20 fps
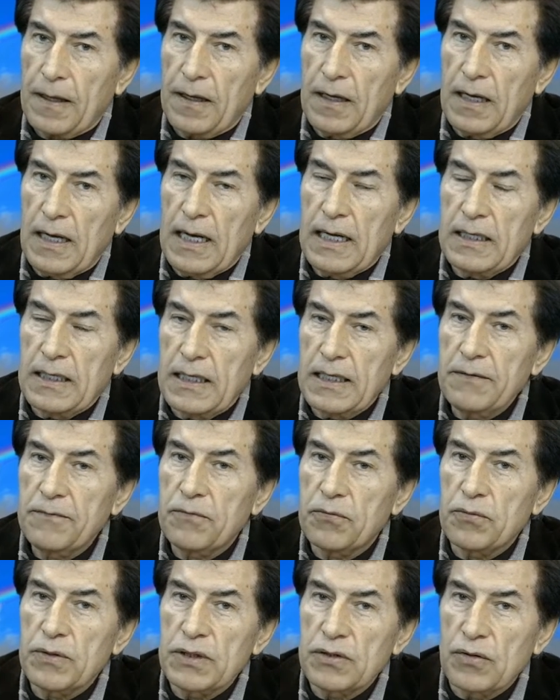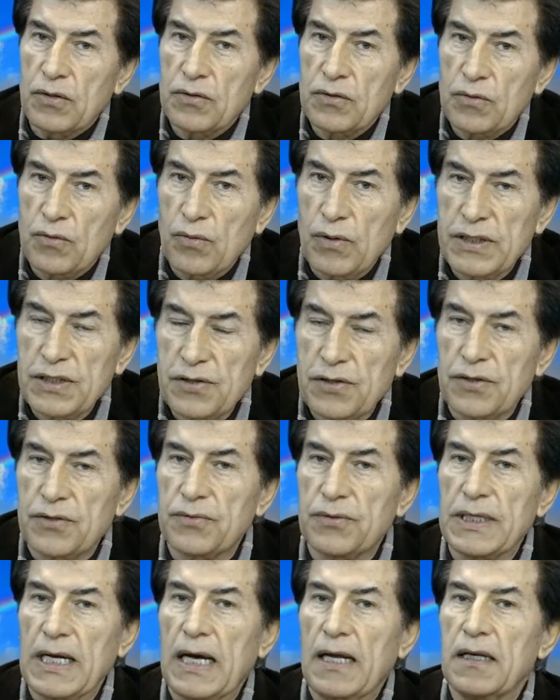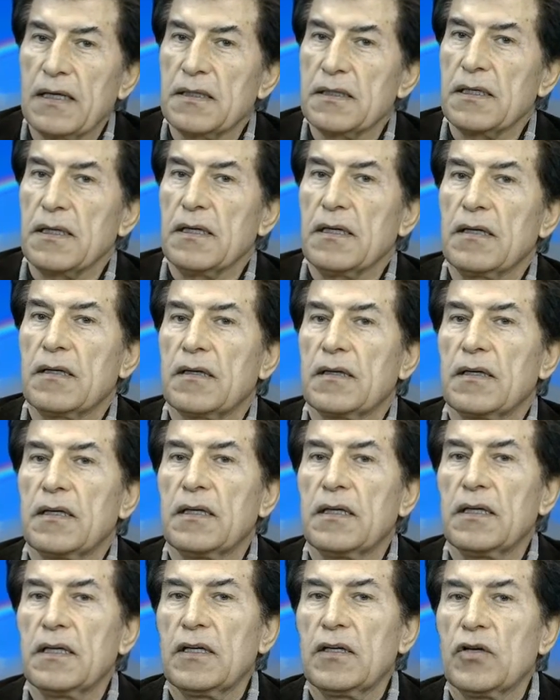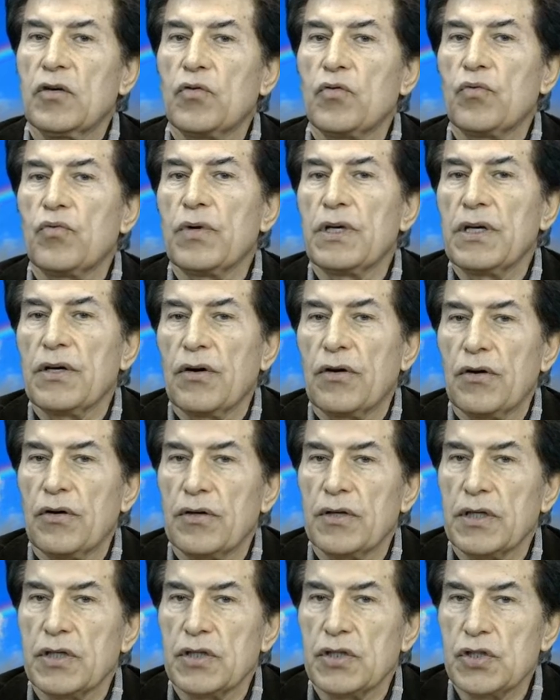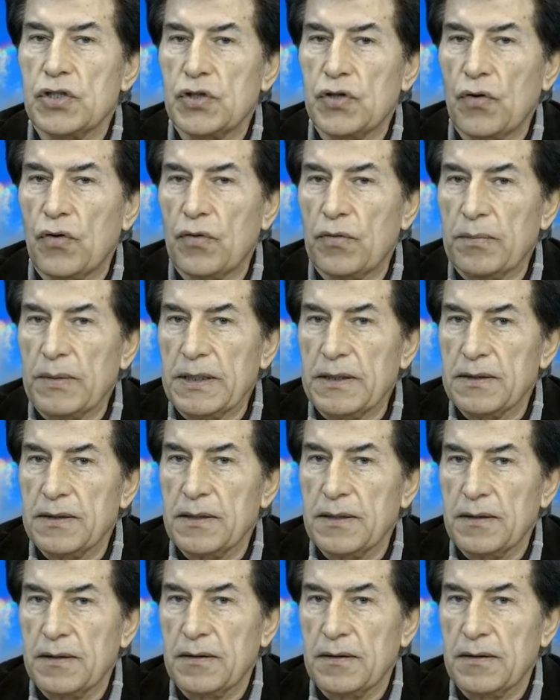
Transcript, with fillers: And if we don't question reality, we are dormant.